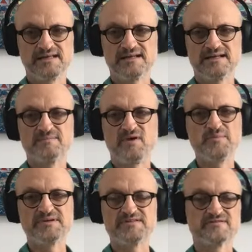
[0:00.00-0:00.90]
And then in a
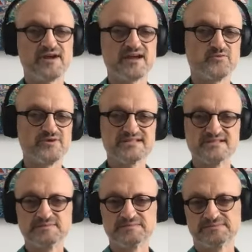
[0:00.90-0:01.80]
moment of great
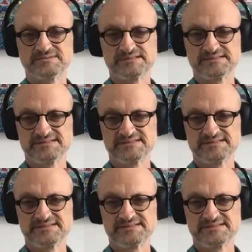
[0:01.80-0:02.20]
wisdom,